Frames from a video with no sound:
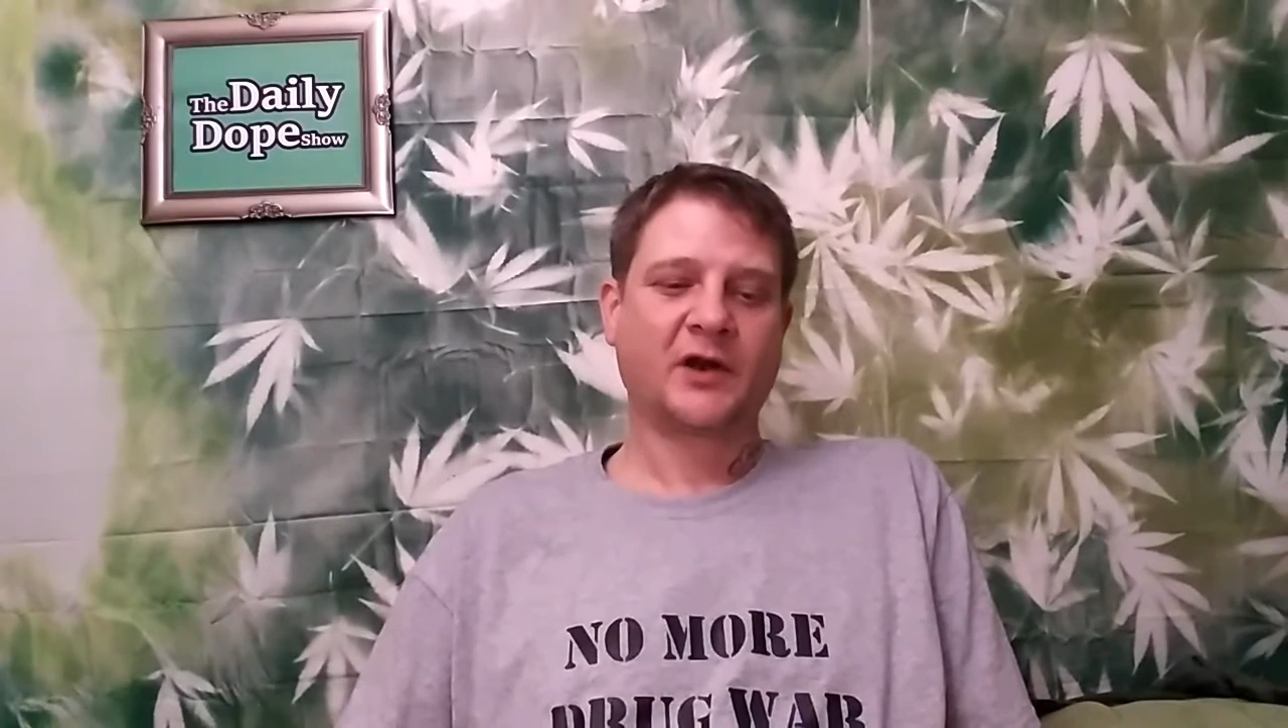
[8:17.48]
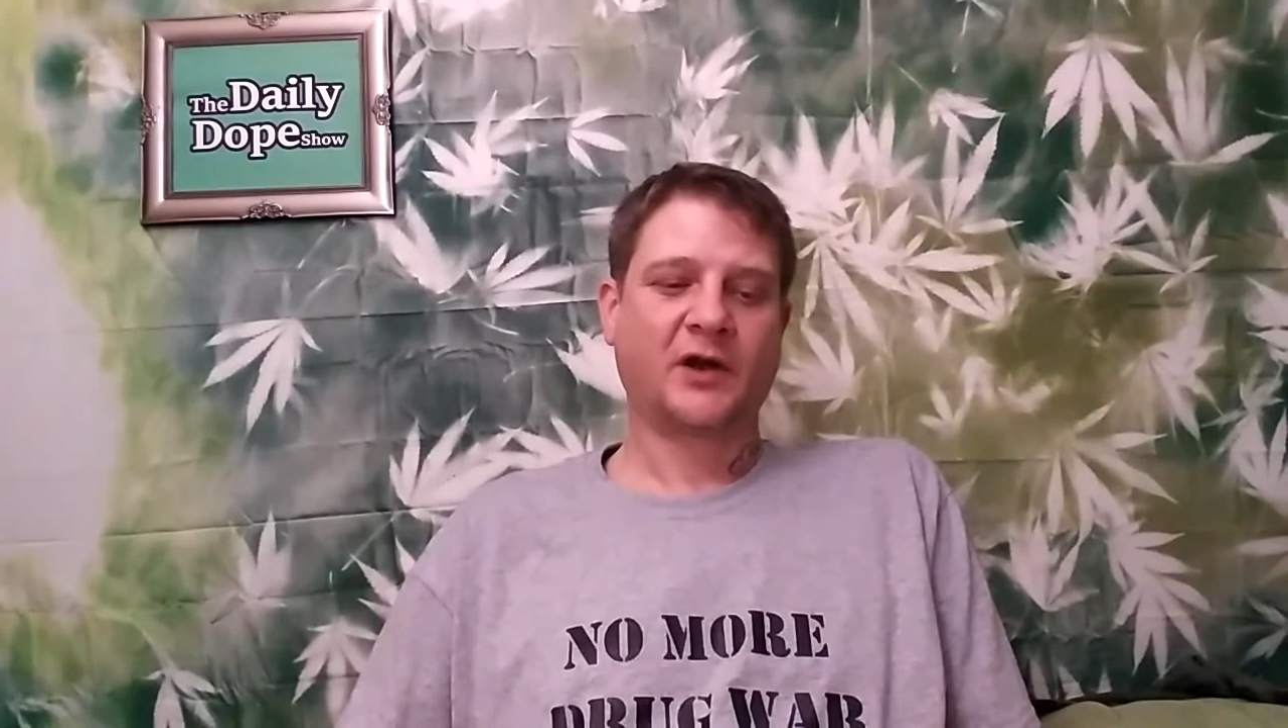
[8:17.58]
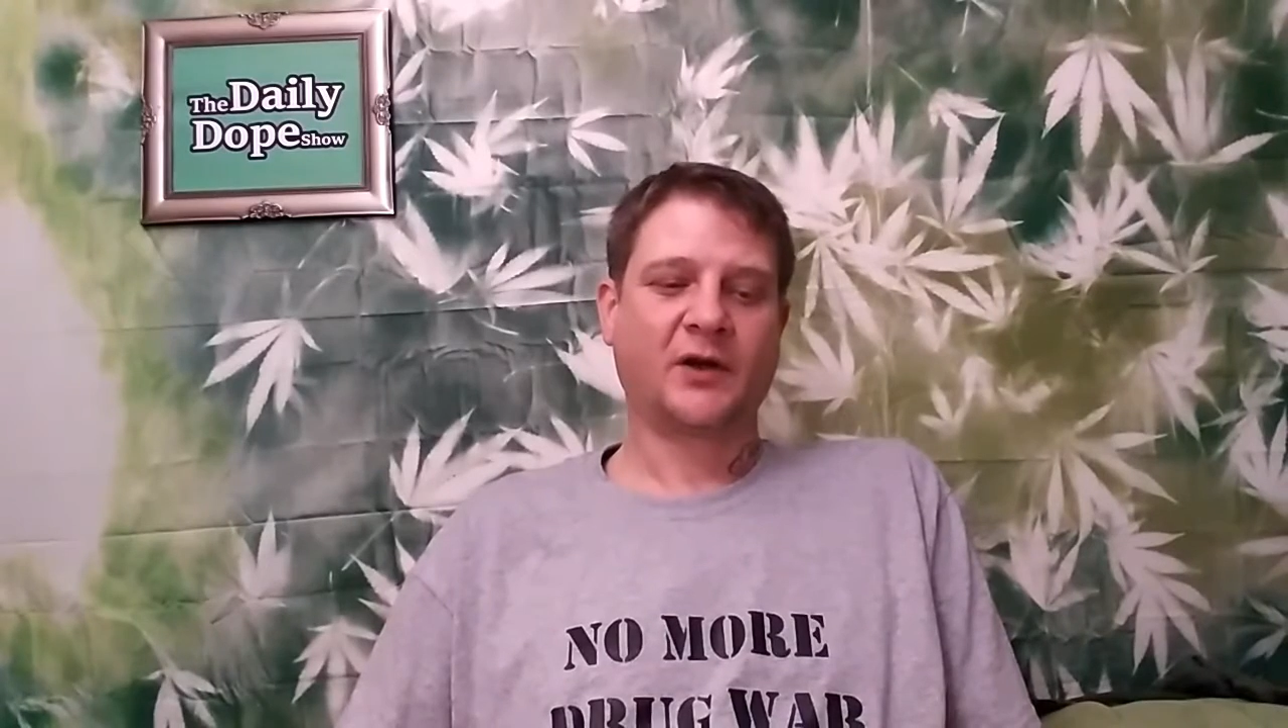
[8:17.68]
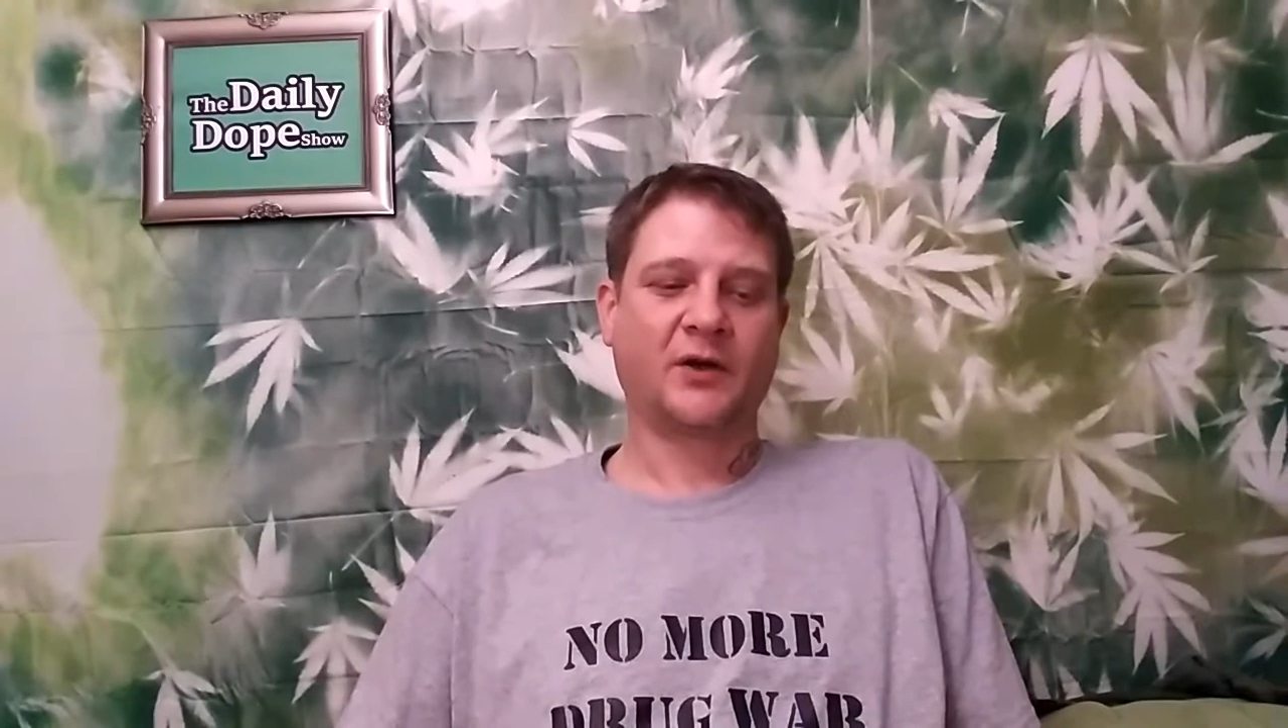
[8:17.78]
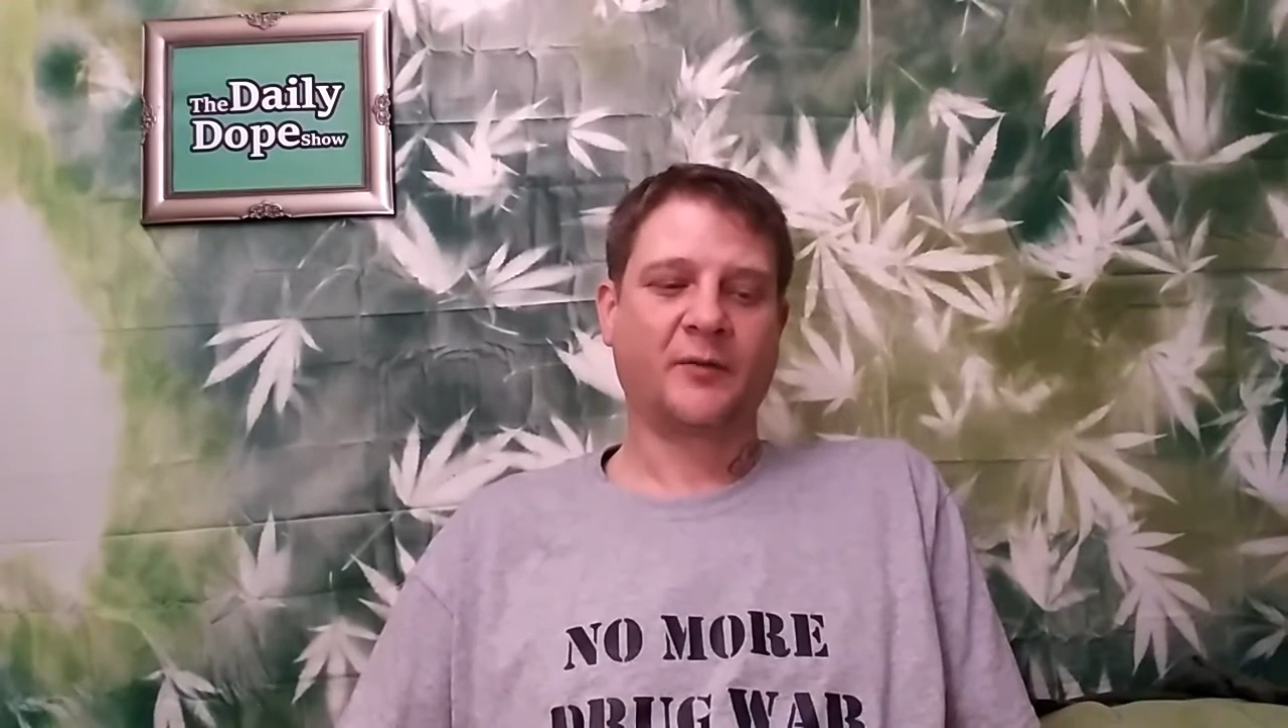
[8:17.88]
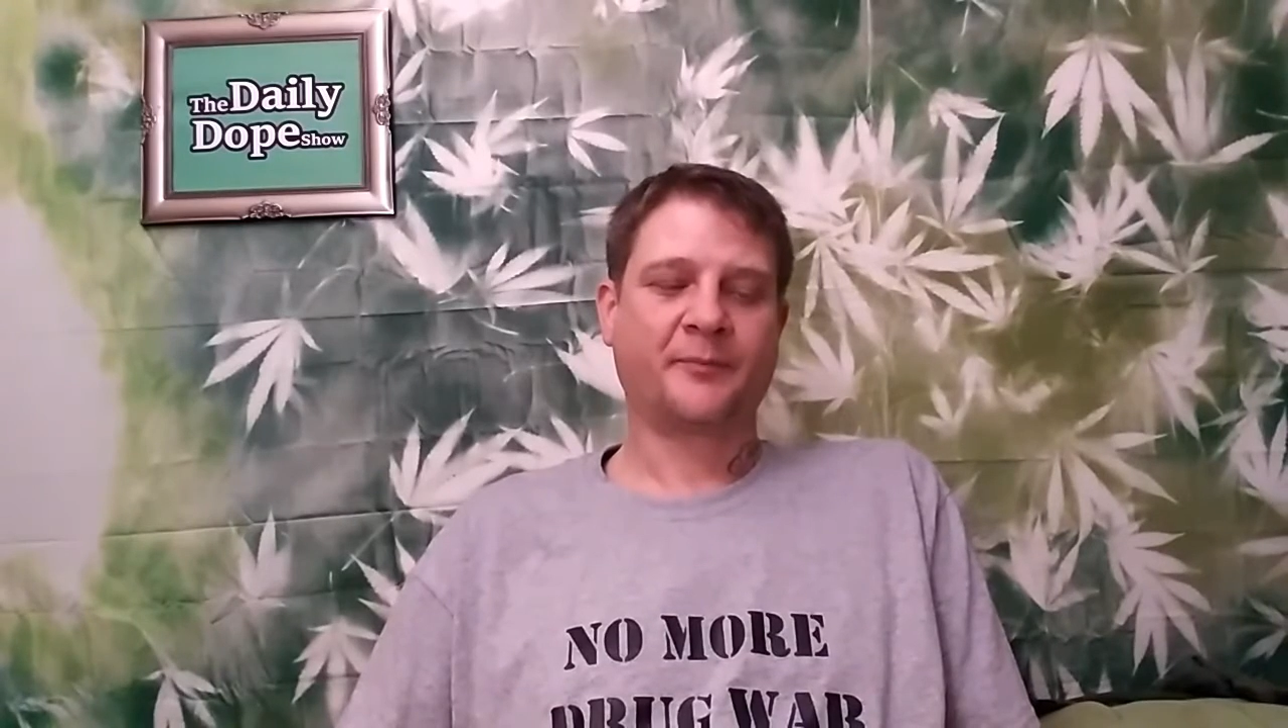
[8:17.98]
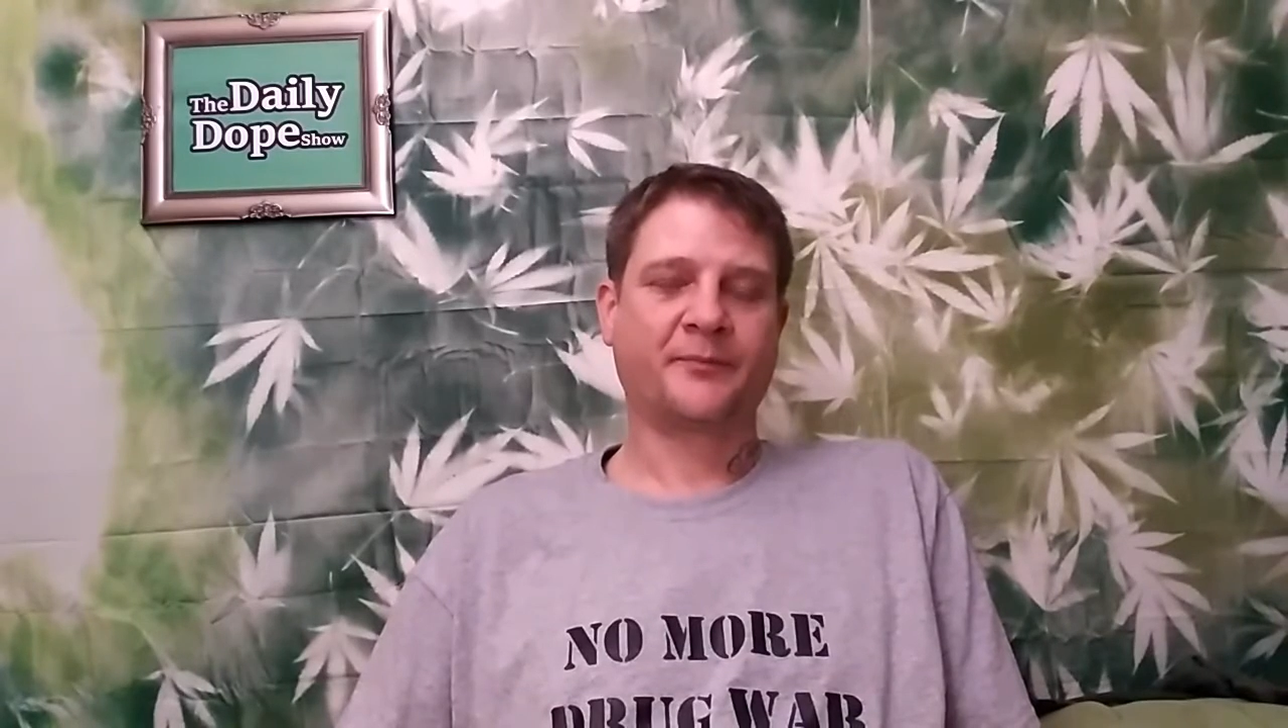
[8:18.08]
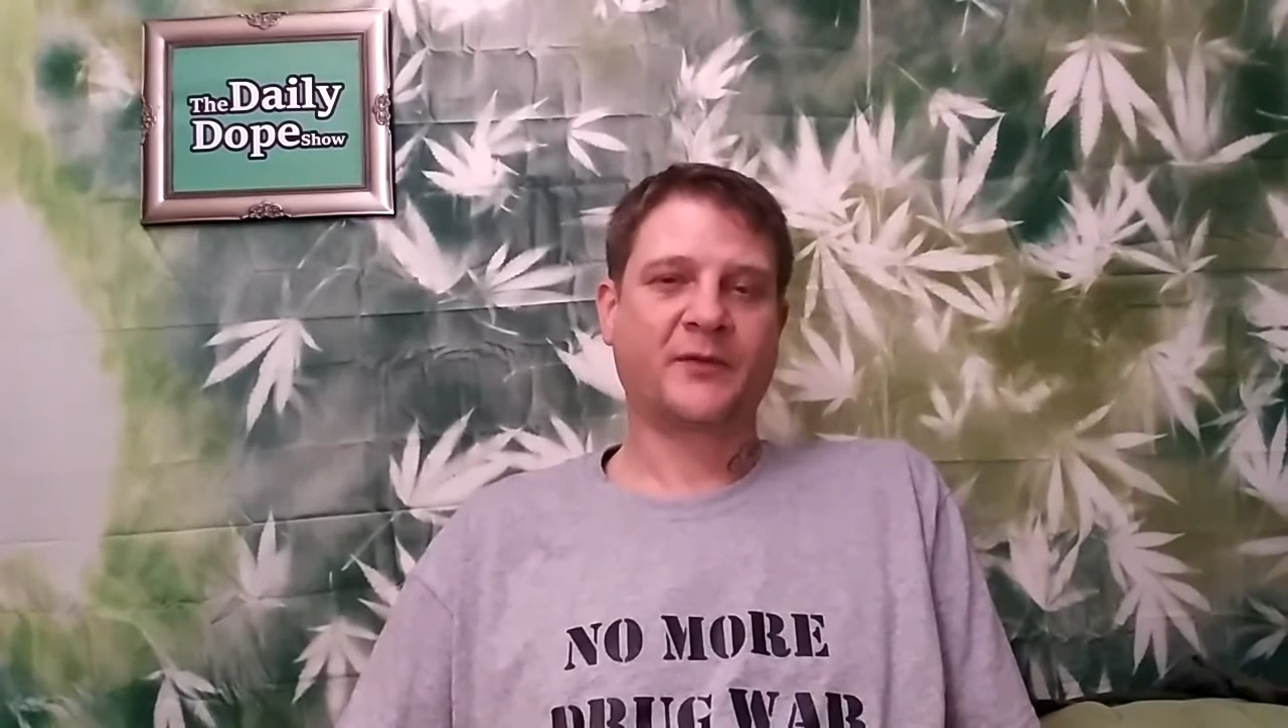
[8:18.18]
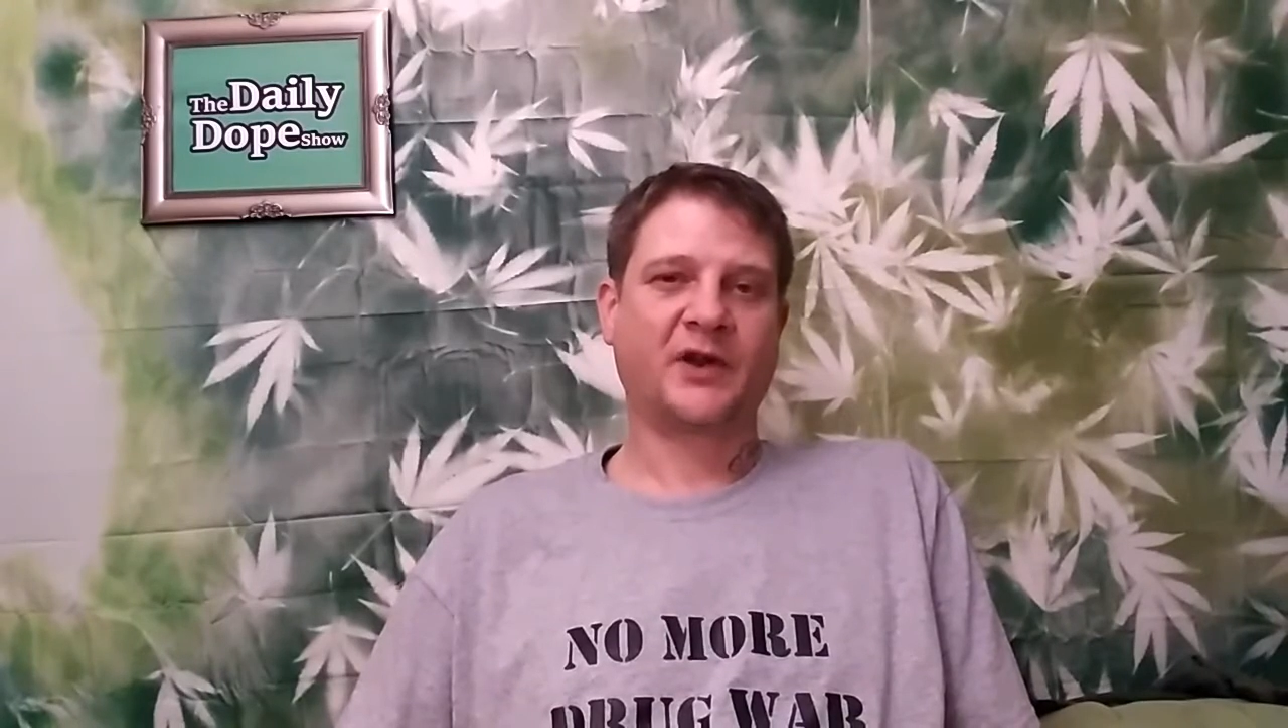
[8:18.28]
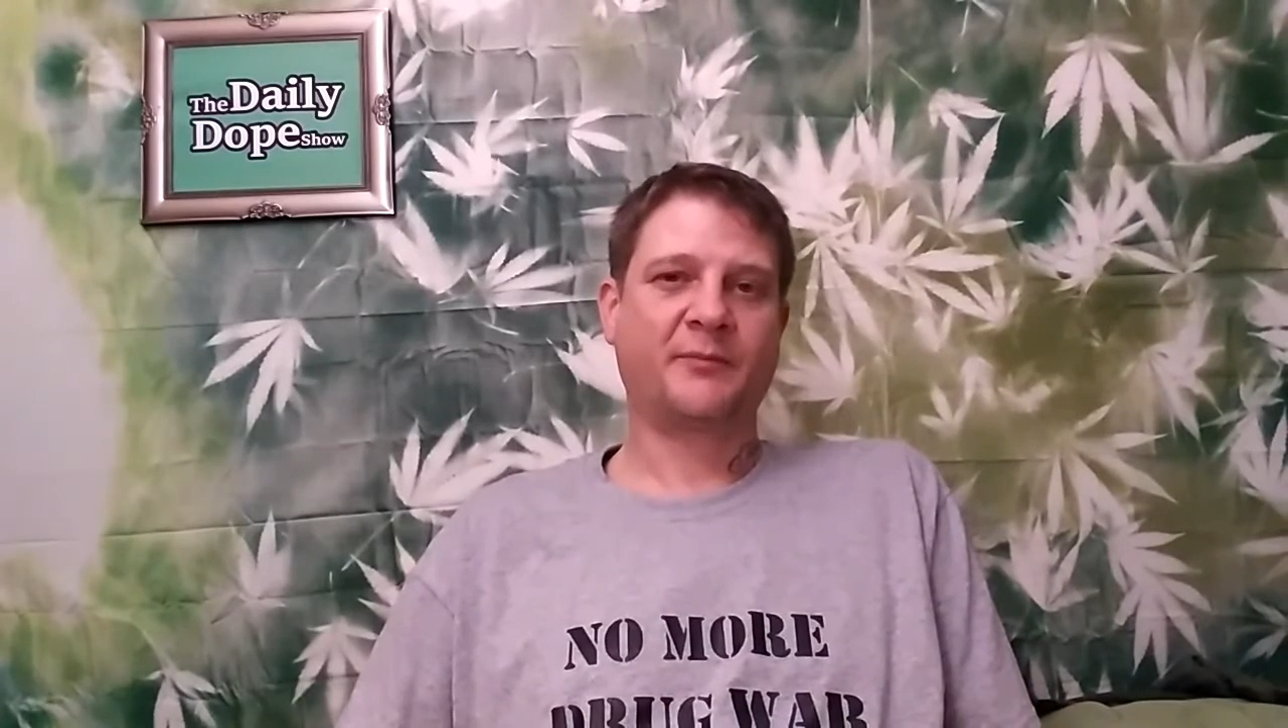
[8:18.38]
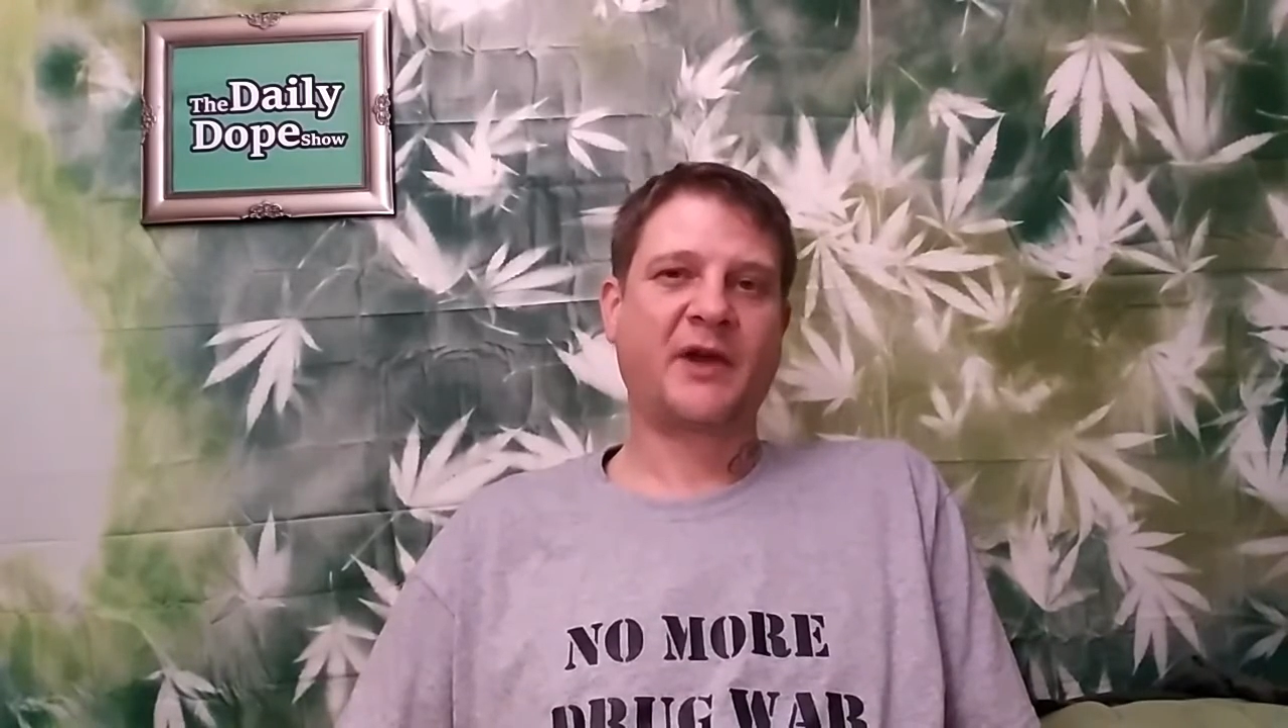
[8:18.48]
And